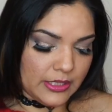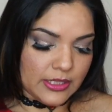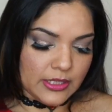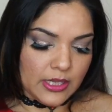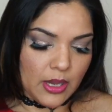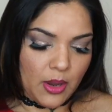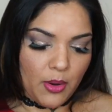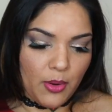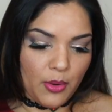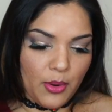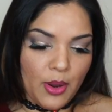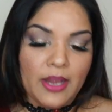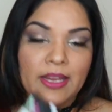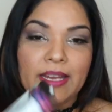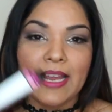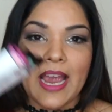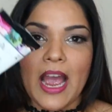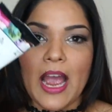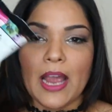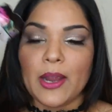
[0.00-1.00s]
So
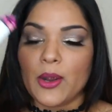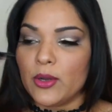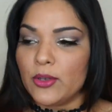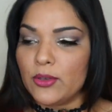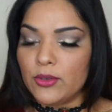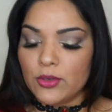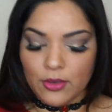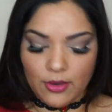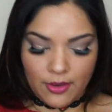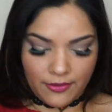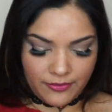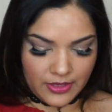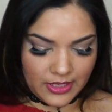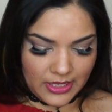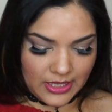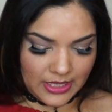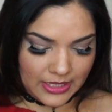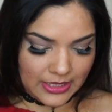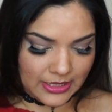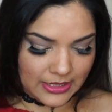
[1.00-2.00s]
yeah, I got two of
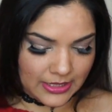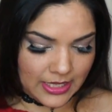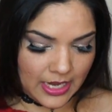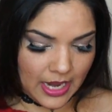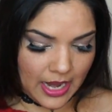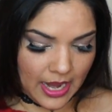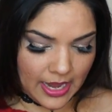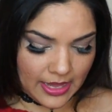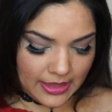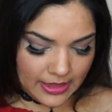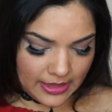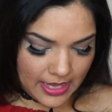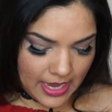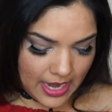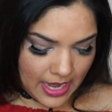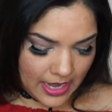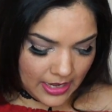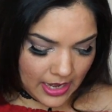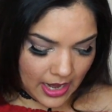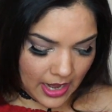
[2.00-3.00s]
these, and
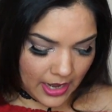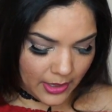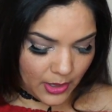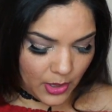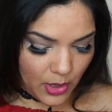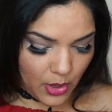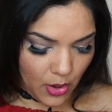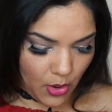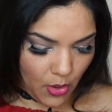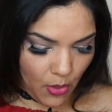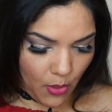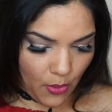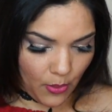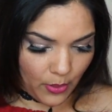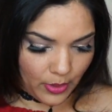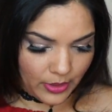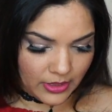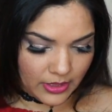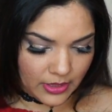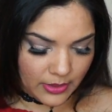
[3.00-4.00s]
then I
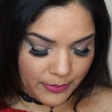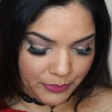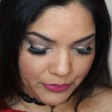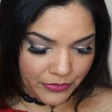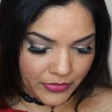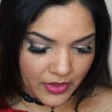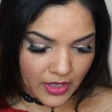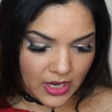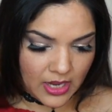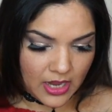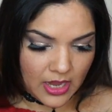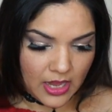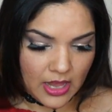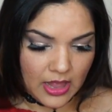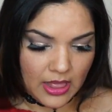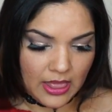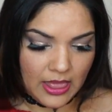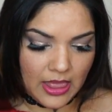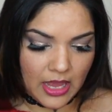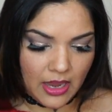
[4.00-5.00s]
got
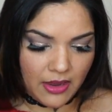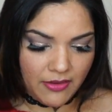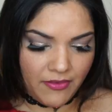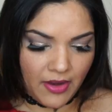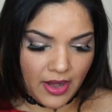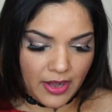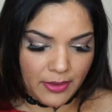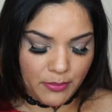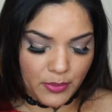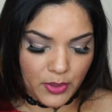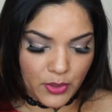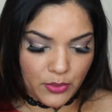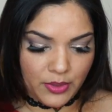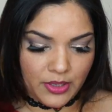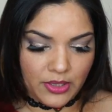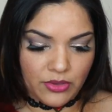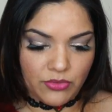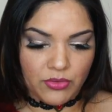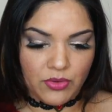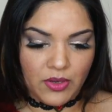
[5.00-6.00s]
Love and
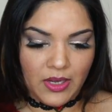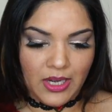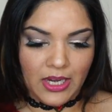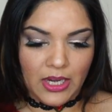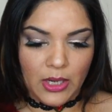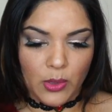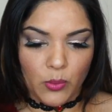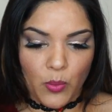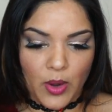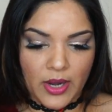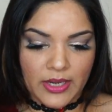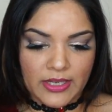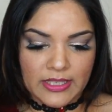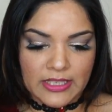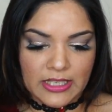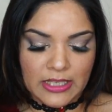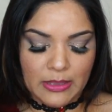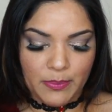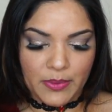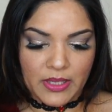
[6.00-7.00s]
Beauty three in
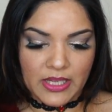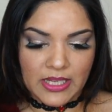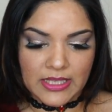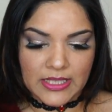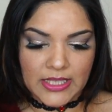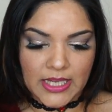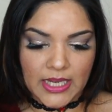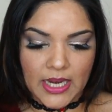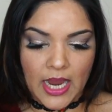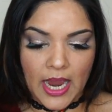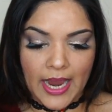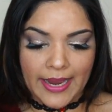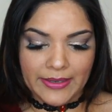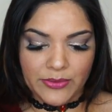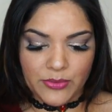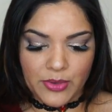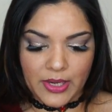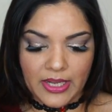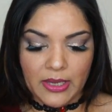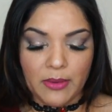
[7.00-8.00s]
one deep cleansing
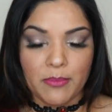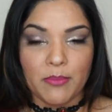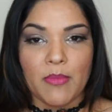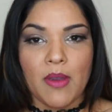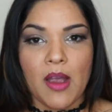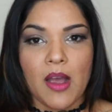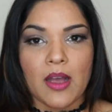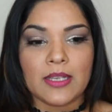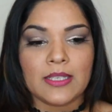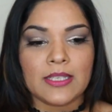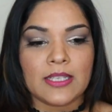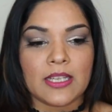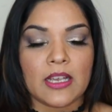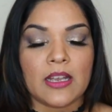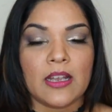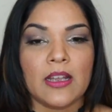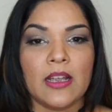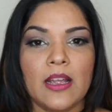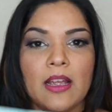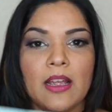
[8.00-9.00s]
hydrating mask.